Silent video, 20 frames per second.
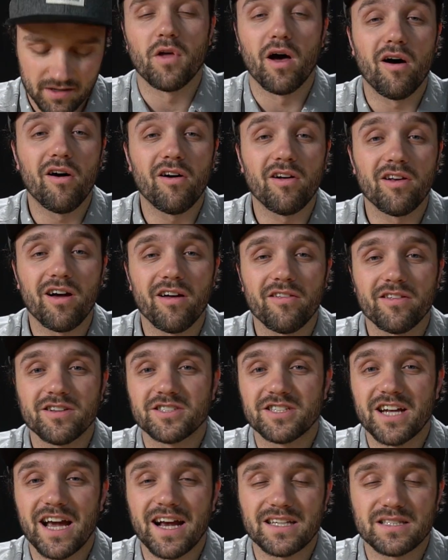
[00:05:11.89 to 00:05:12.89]
All in all,
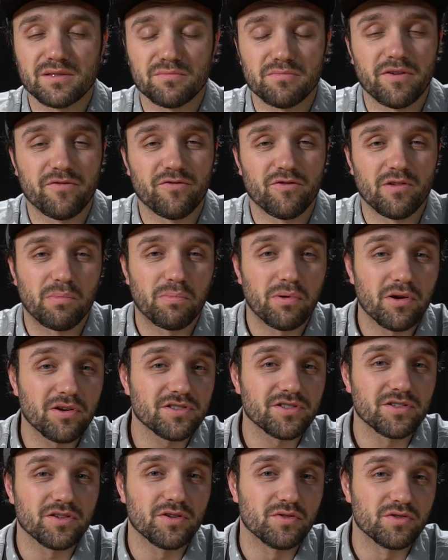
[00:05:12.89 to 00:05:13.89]
this jacket's gonna be for the
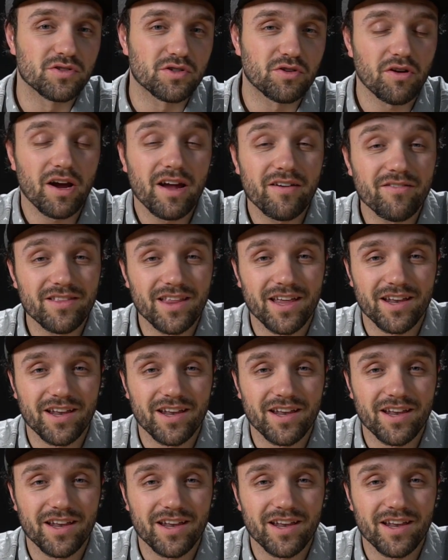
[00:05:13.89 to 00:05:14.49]
person who's craving